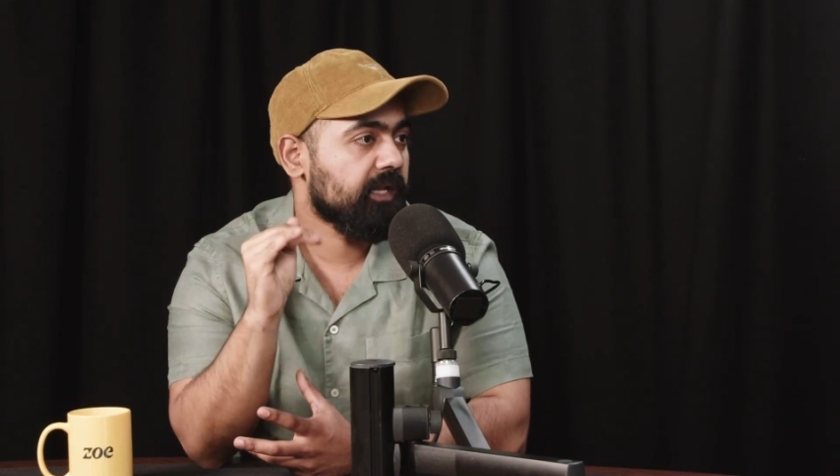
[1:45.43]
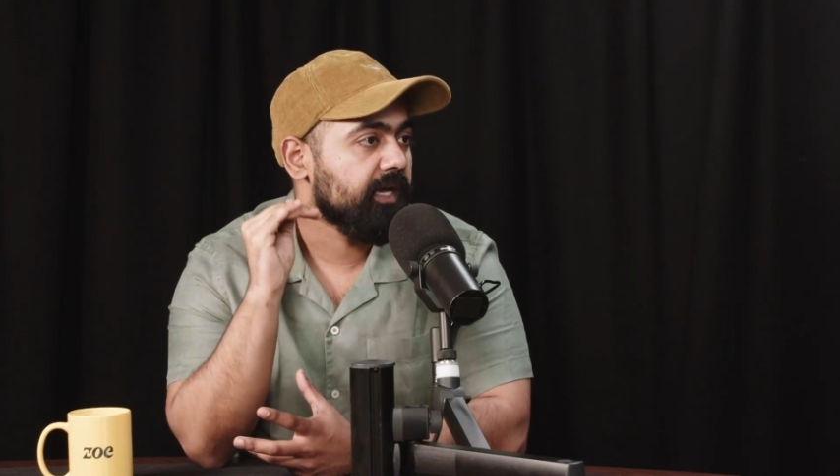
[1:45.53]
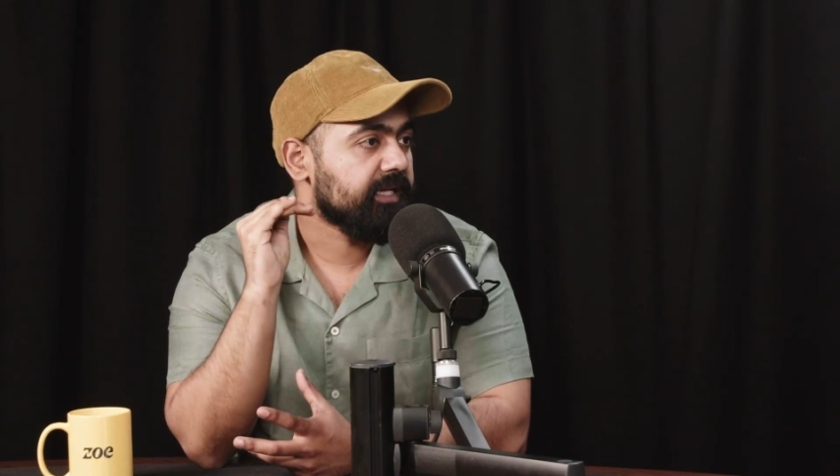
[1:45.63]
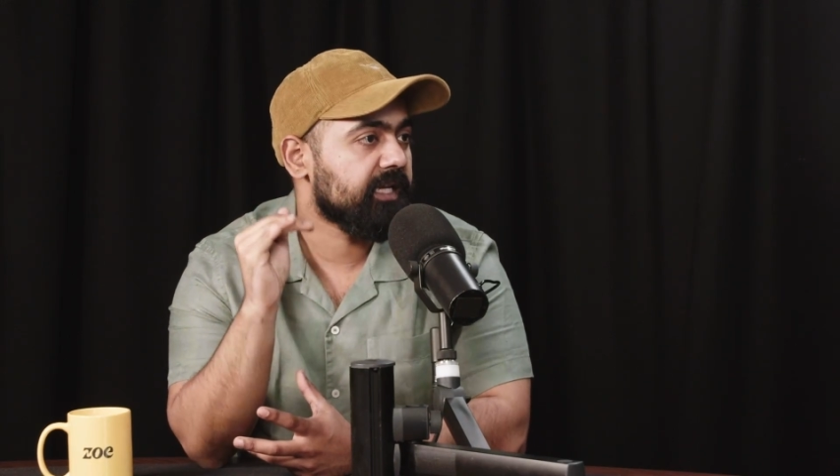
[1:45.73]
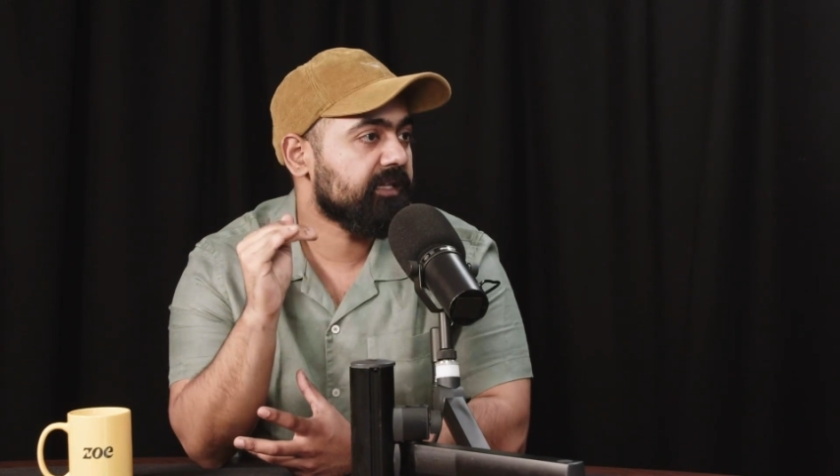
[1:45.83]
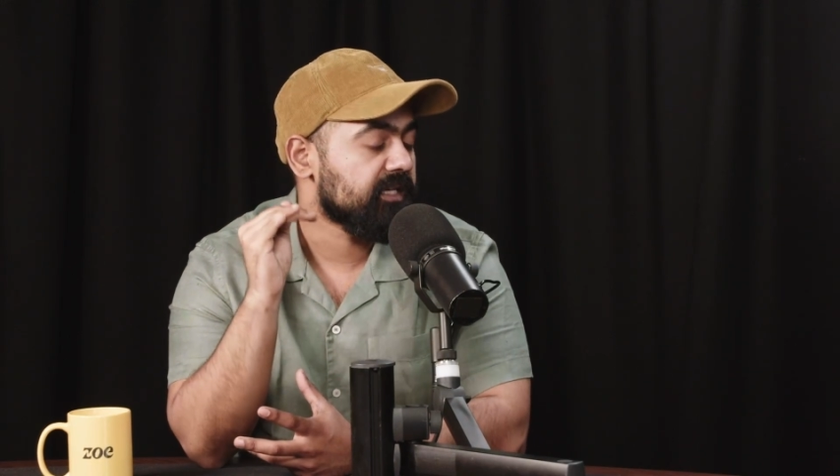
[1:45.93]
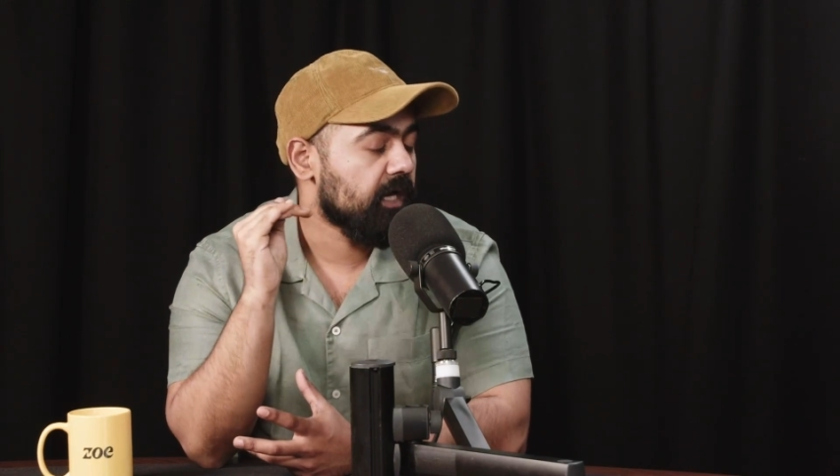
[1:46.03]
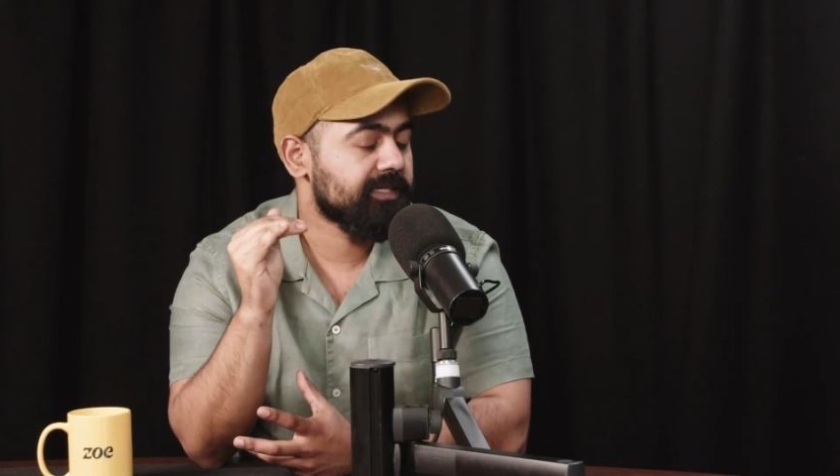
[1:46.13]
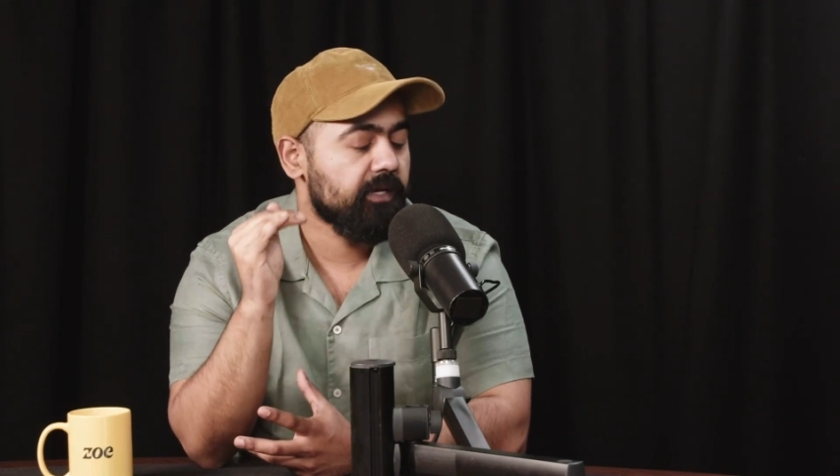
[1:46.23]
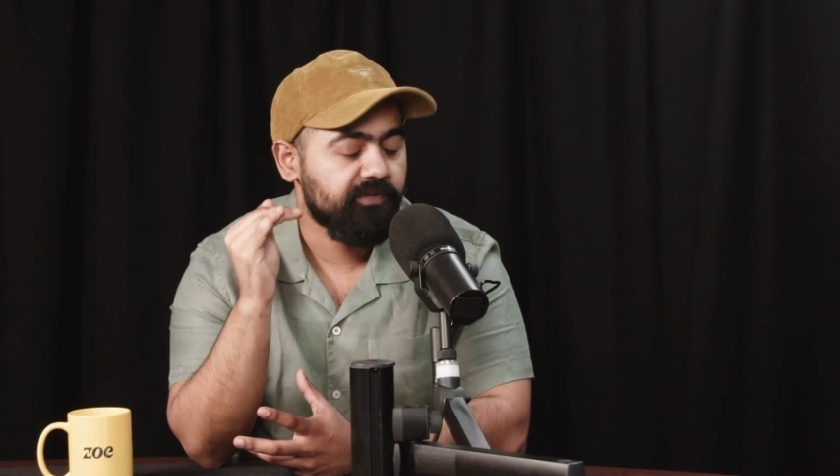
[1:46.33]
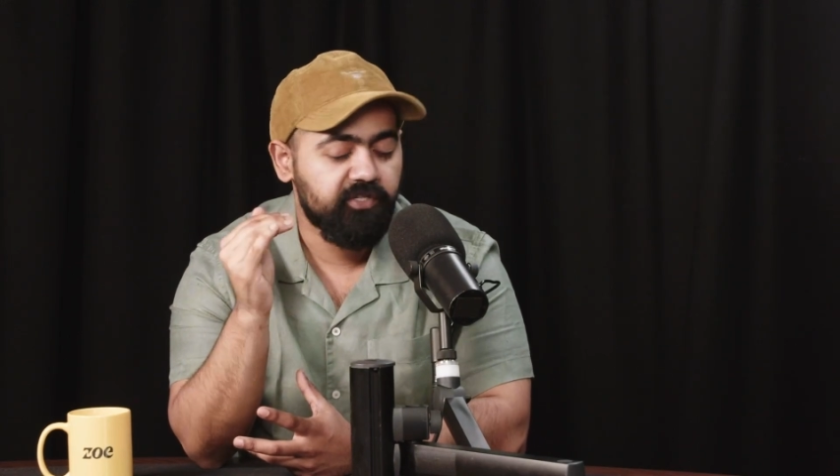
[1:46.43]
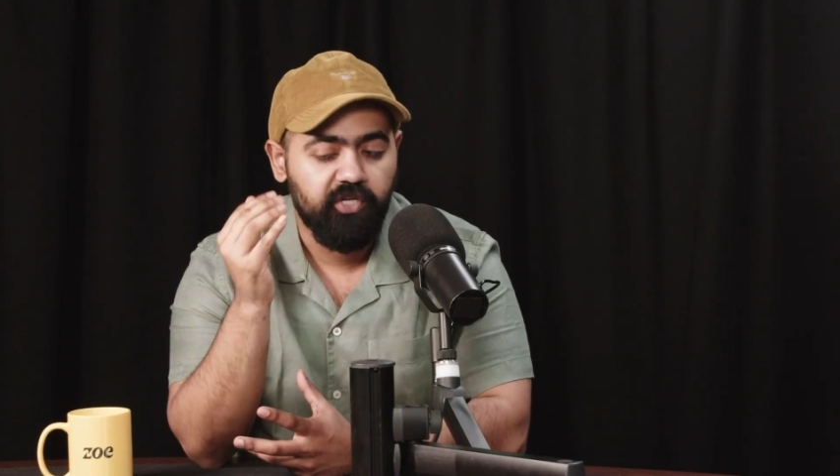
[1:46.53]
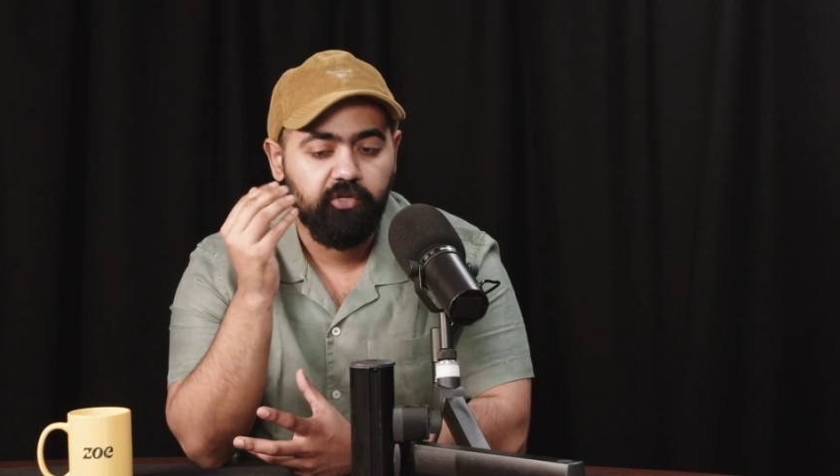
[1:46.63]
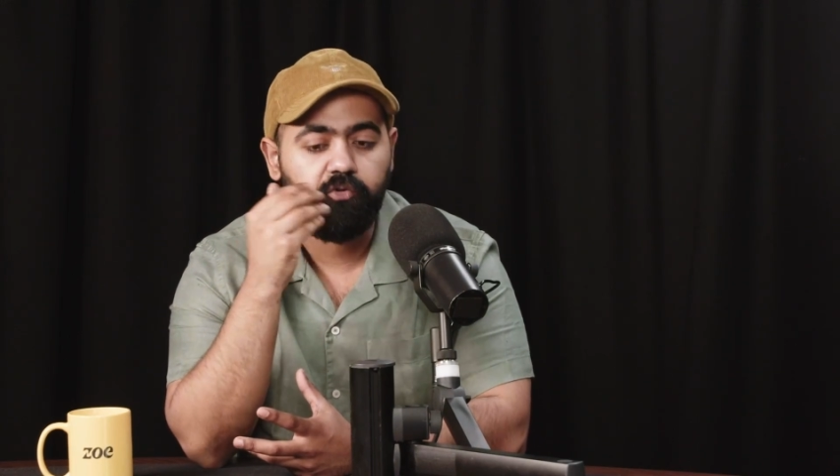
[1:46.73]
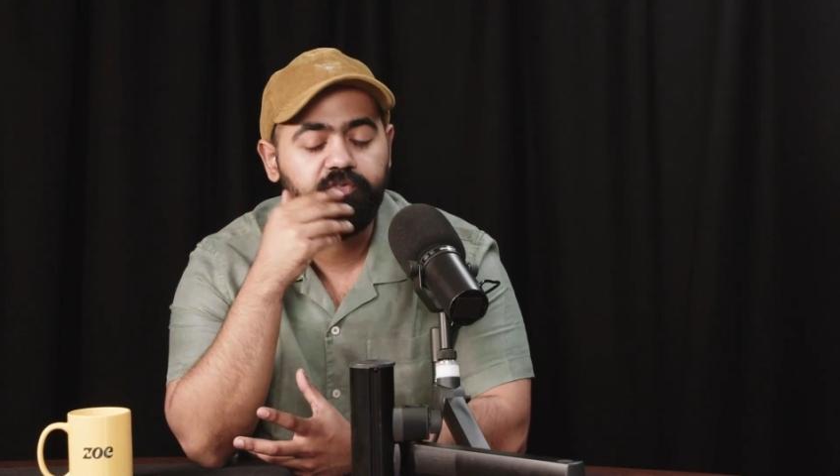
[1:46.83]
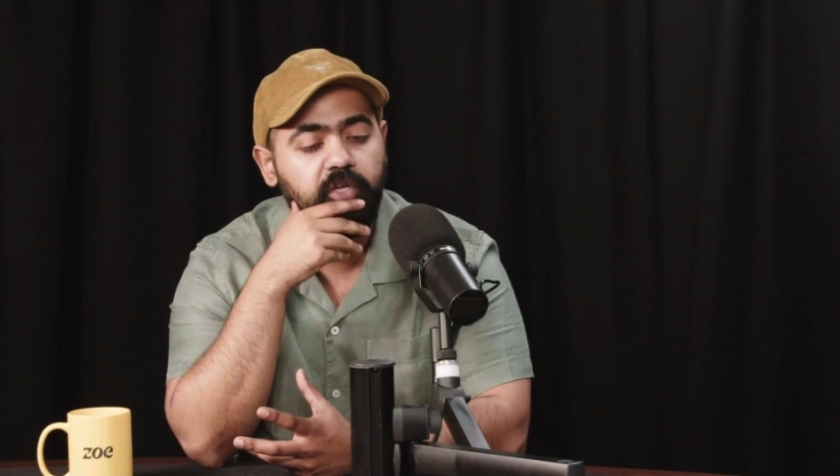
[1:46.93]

lining and the gut health in general.